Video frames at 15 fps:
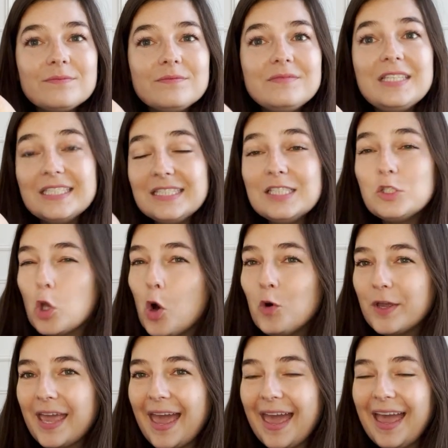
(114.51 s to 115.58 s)
This is
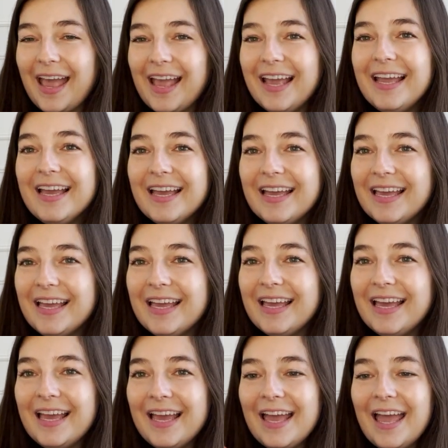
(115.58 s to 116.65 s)
okay,
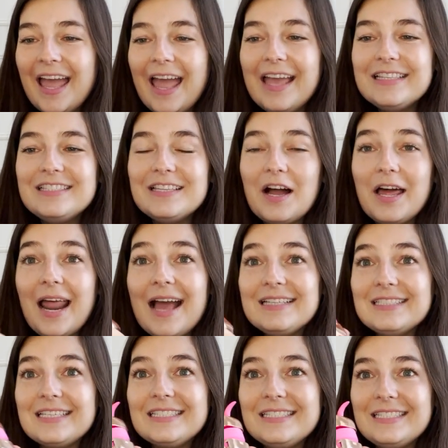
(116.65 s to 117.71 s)
it's not as
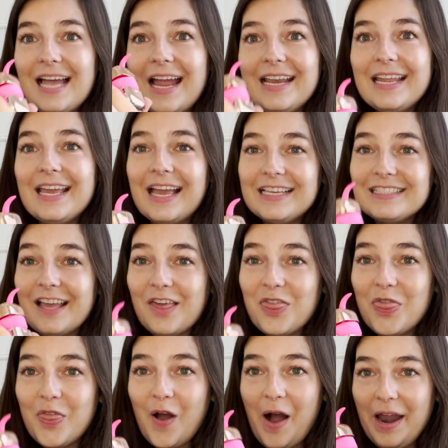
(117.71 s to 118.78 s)
exciting as I
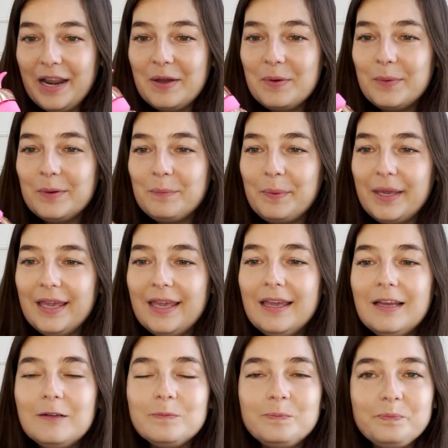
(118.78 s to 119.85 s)
thought it would be,